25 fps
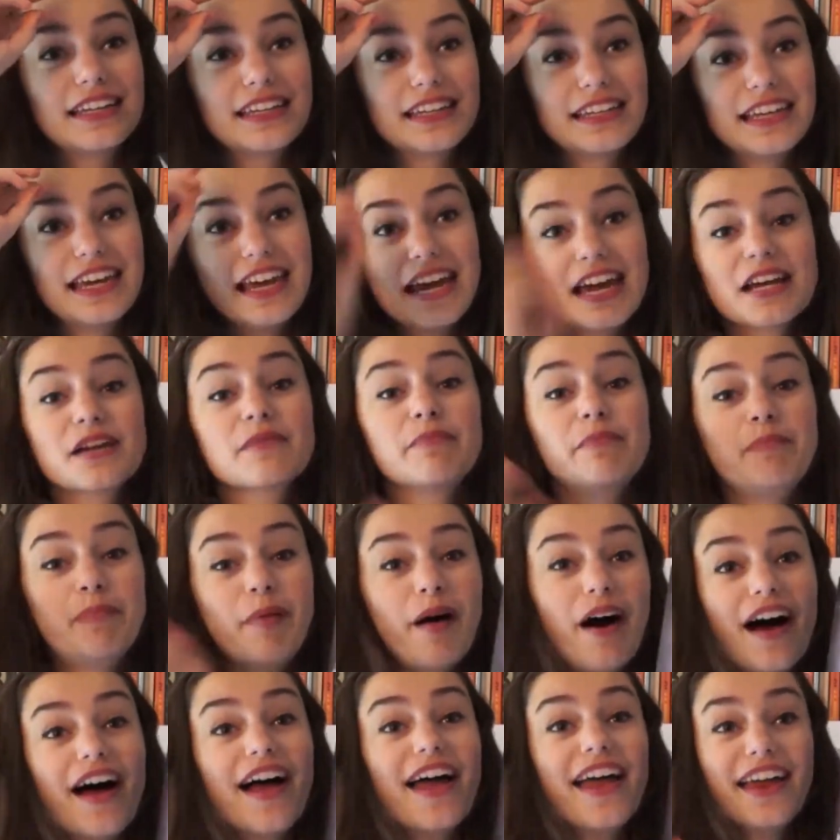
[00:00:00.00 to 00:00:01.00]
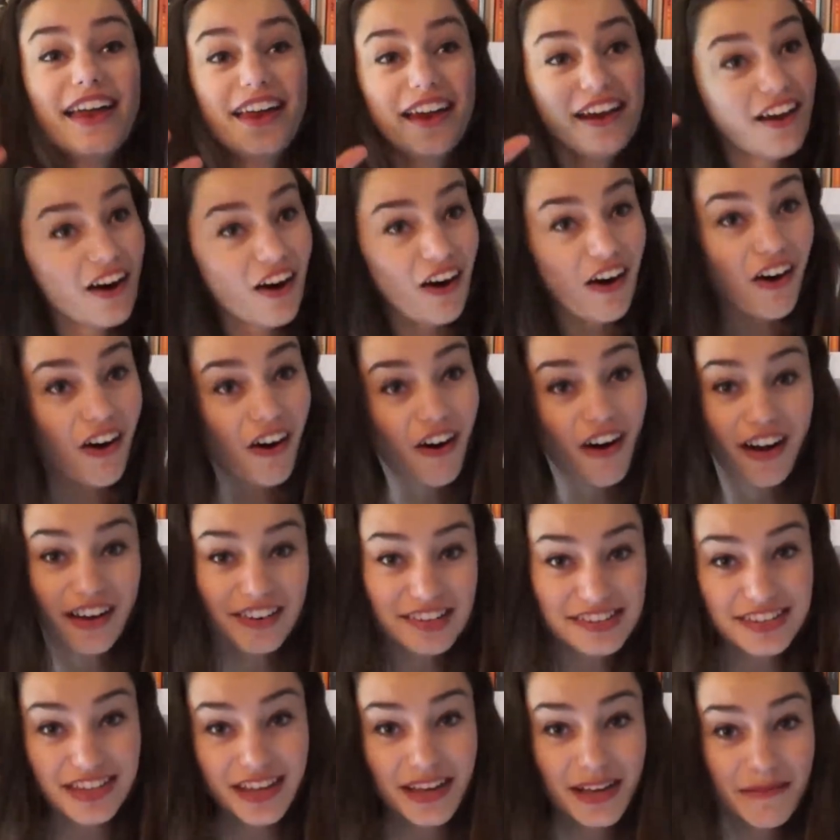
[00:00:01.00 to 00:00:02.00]
kick-butt
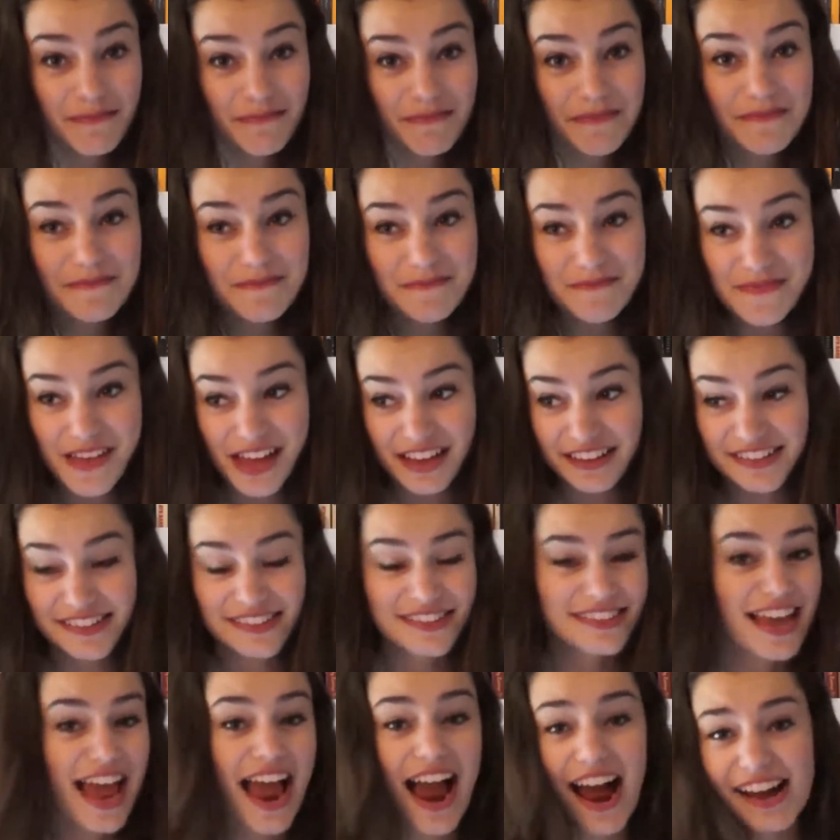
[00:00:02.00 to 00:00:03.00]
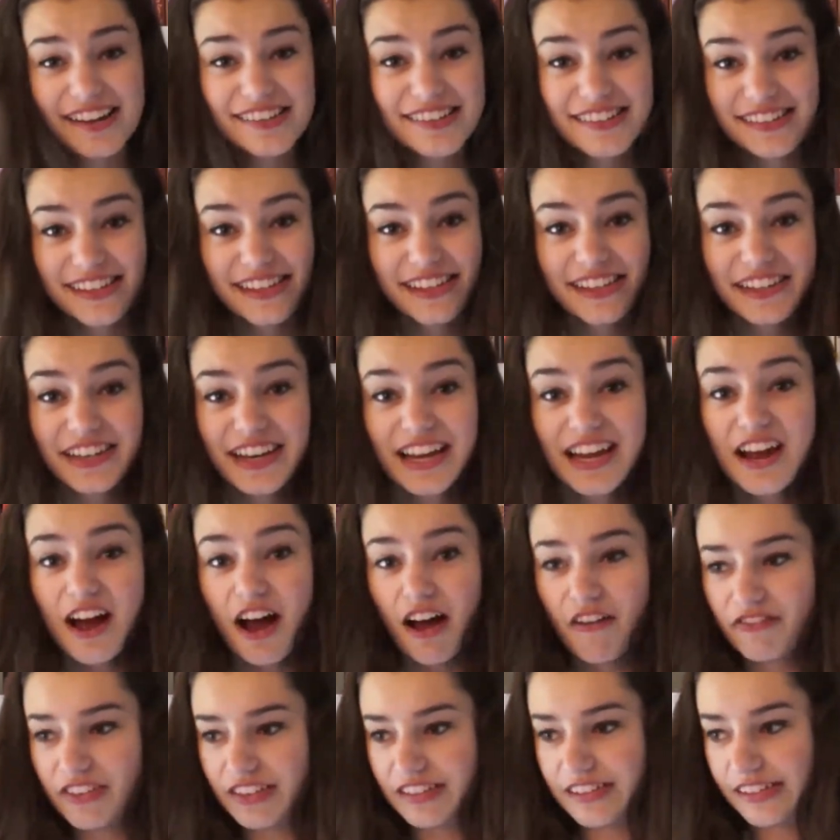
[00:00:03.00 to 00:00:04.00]
awesome assassin
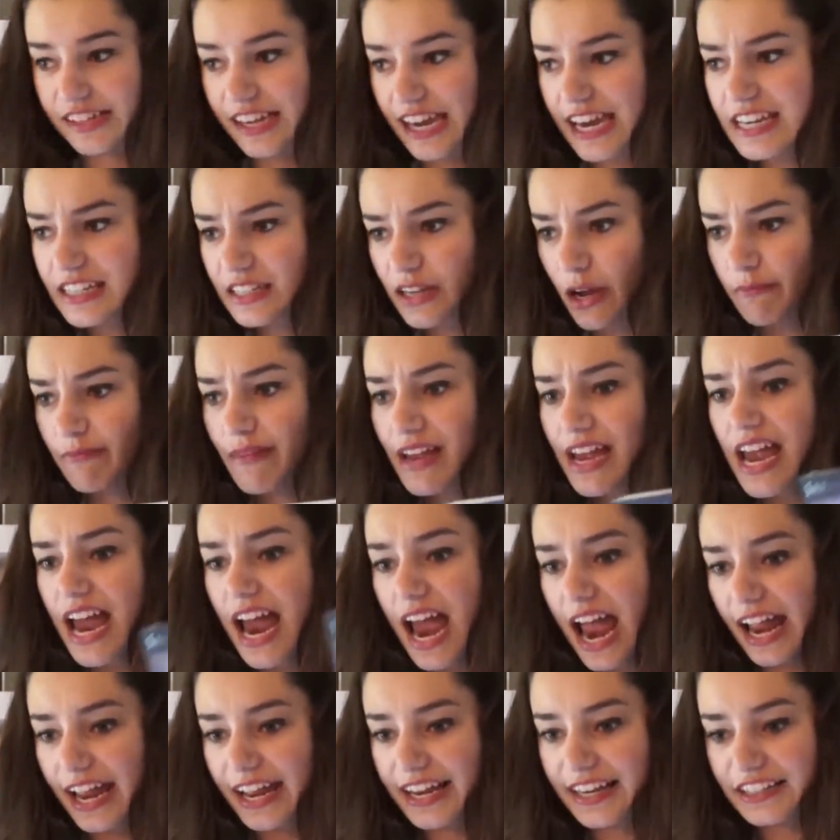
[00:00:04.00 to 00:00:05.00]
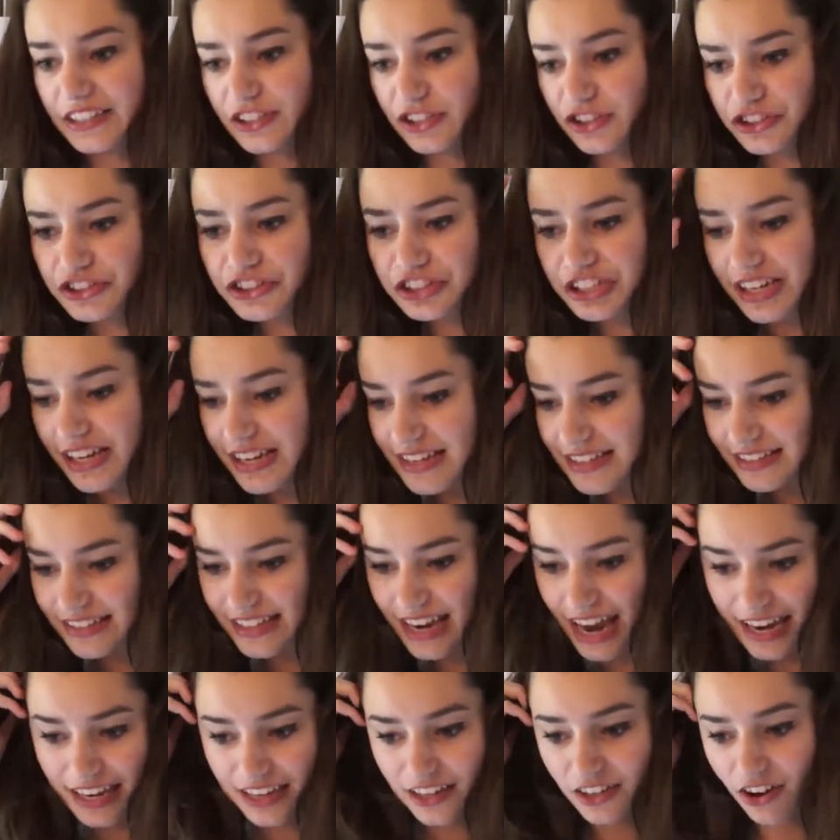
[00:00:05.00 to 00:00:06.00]
of this kingdom, and she's
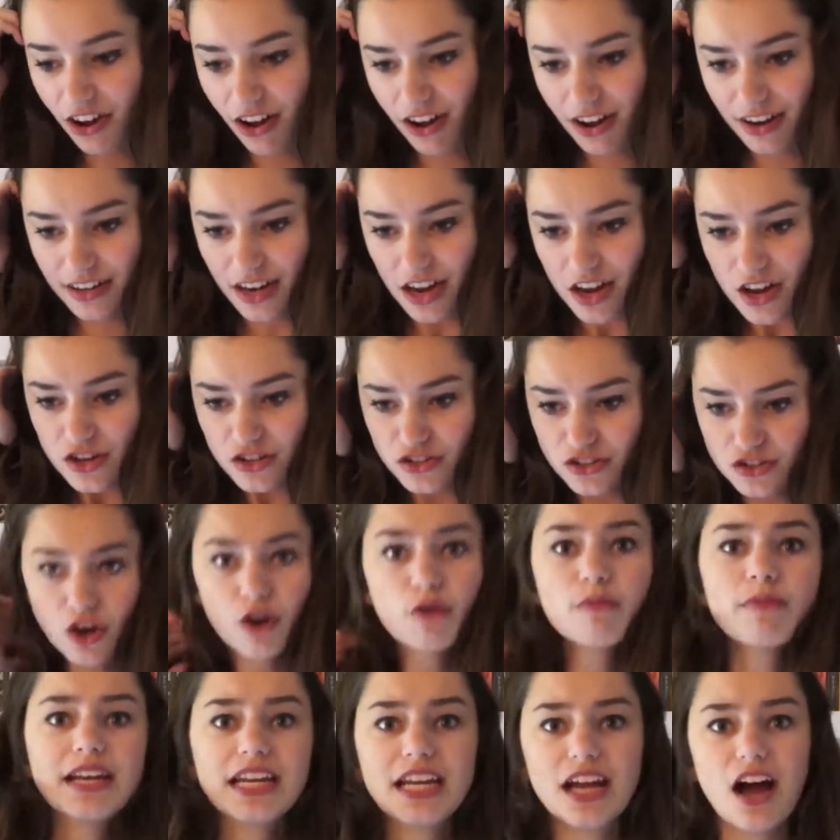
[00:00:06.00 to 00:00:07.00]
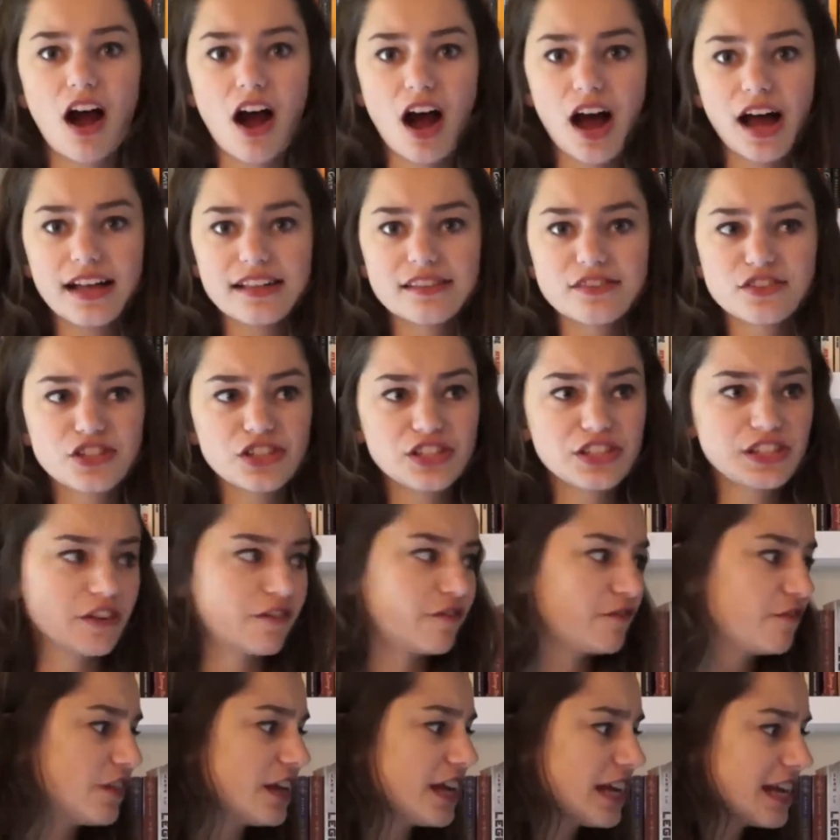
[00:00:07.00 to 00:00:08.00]
taken on so many odds. She's
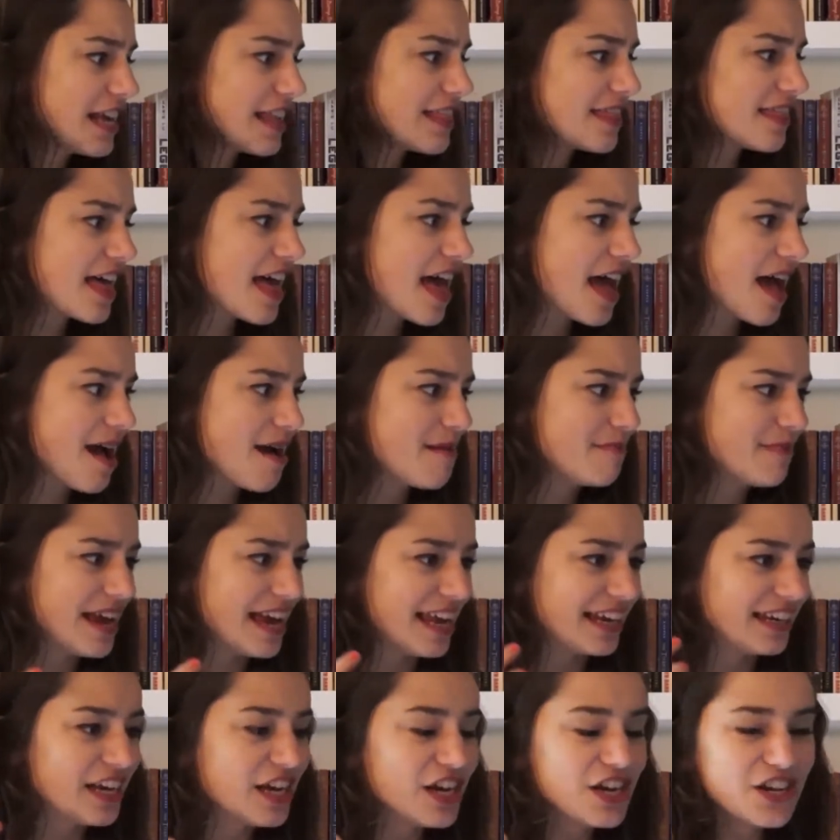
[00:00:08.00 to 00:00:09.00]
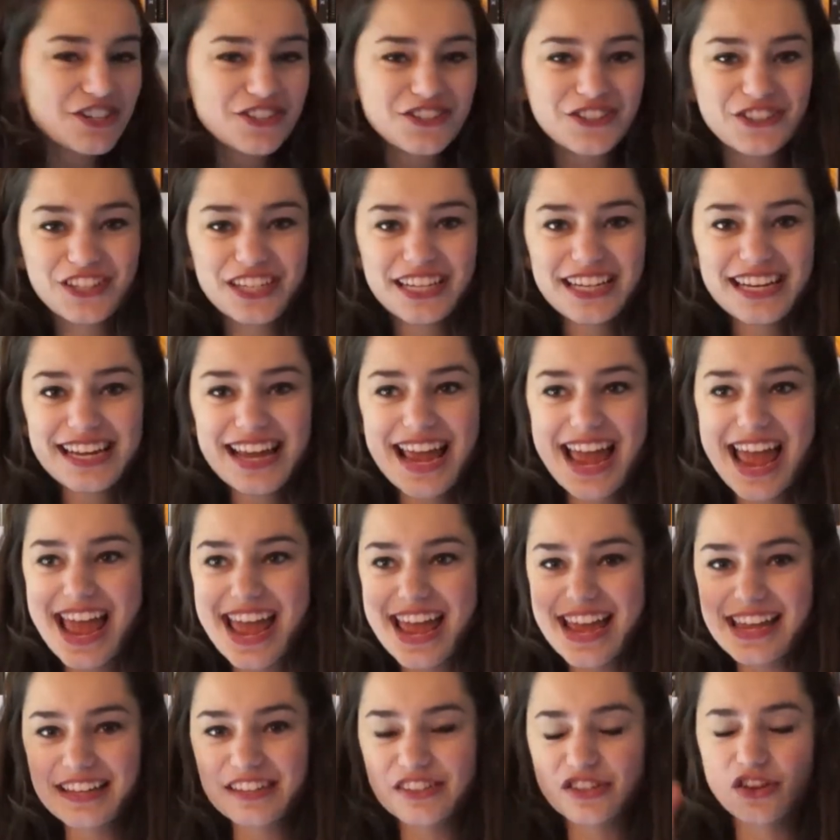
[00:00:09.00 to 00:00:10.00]
defeated them, and she
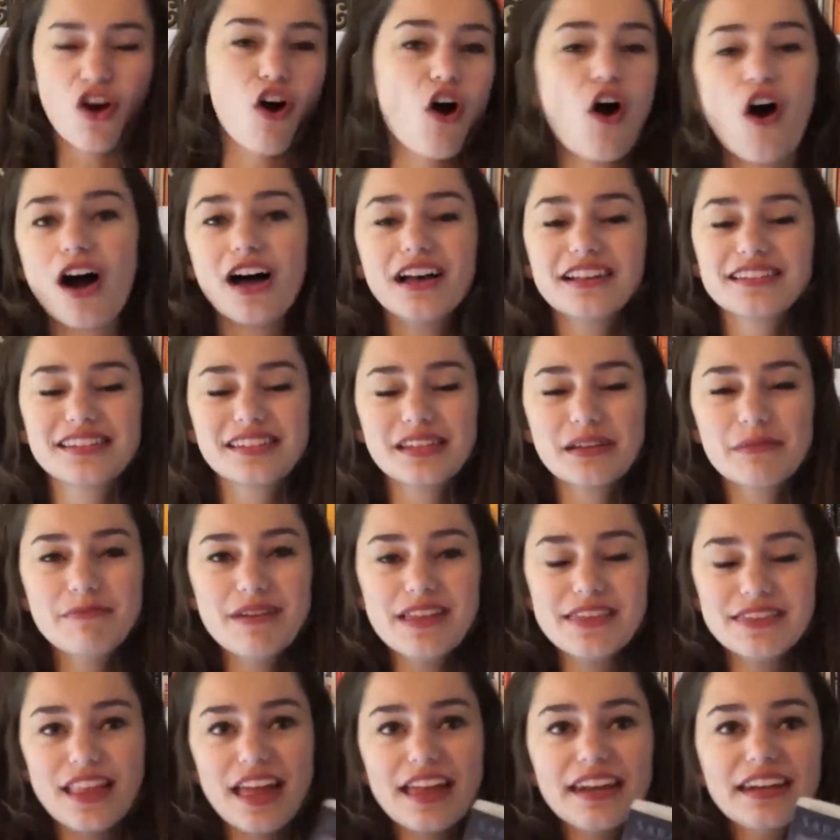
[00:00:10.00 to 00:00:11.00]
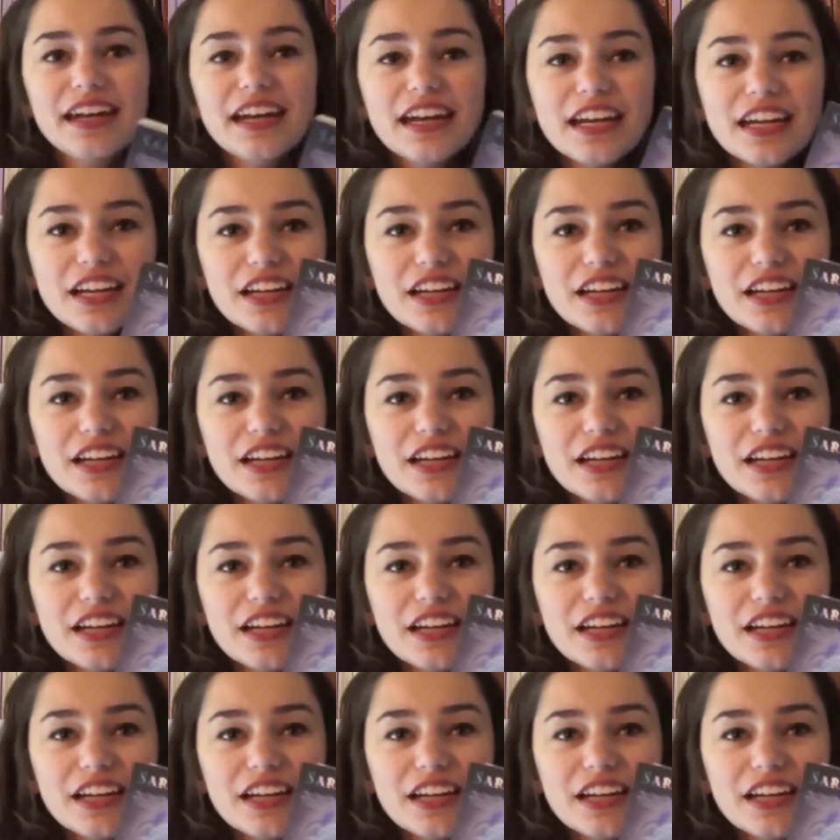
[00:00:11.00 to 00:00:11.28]
is awesome. And then